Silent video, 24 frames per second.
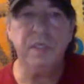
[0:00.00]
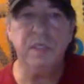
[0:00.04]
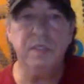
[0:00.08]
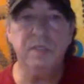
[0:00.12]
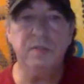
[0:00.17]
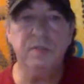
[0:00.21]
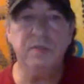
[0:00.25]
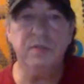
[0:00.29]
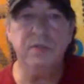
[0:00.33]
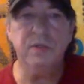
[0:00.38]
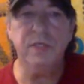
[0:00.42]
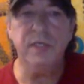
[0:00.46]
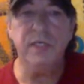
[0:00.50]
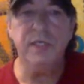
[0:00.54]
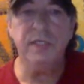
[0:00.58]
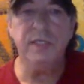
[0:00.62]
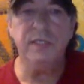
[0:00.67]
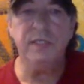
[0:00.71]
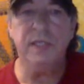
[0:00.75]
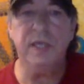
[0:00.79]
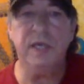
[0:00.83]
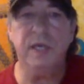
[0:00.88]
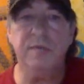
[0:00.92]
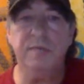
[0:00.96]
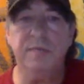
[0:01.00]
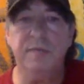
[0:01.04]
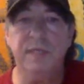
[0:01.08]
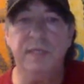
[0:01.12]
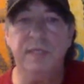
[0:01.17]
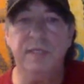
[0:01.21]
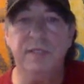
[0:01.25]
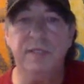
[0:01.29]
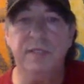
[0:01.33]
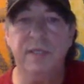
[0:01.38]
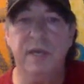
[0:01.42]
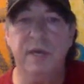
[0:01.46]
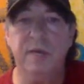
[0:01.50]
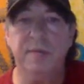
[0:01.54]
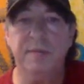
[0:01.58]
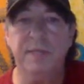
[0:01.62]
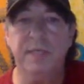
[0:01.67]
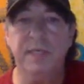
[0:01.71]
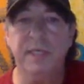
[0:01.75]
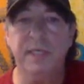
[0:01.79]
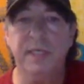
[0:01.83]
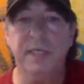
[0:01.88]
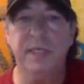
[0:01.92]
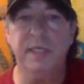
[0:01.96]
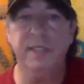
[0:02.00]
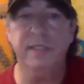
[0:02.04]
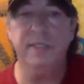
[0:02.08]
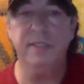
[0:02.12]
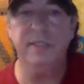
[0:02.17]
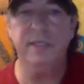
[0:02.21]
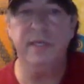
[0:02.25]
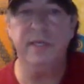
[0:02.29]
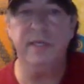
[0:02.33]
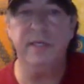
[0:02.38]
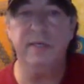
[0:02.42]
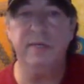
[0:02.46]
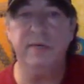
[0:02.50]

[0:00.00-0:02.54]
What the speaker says: Sunni Islam is dominant in Saudi